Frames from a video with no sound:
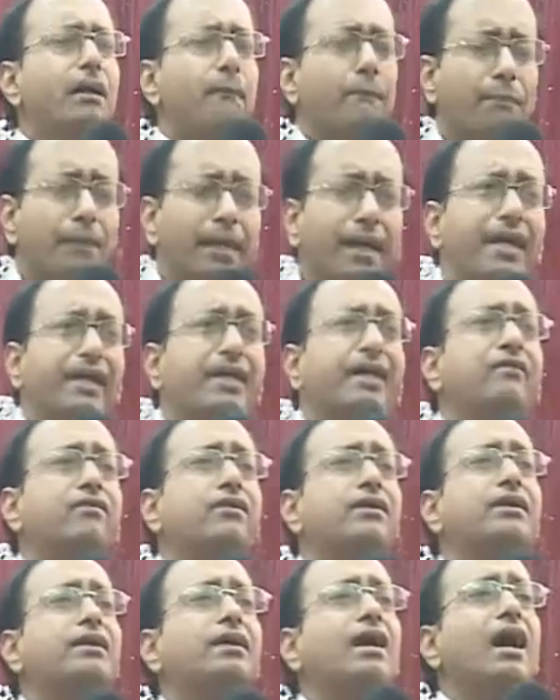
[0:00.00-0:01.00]
break
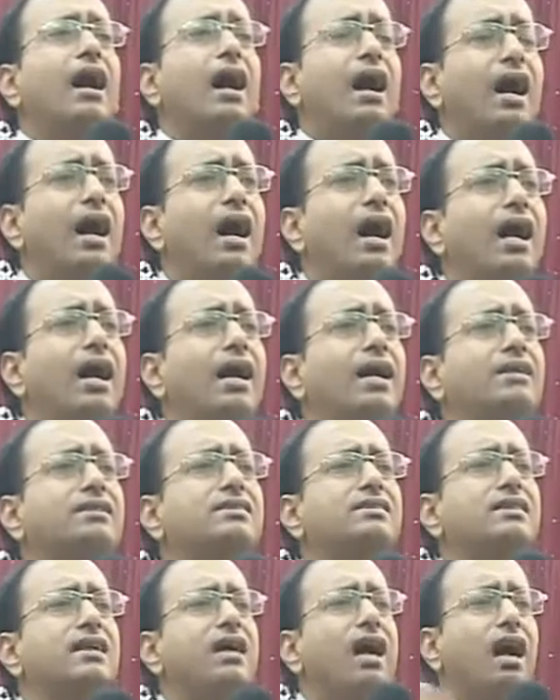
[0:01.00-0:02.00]
our
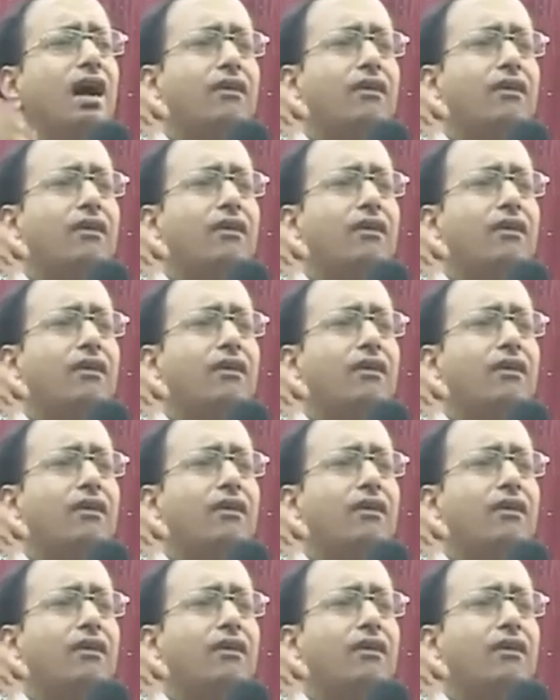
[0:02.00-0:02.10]
hearts,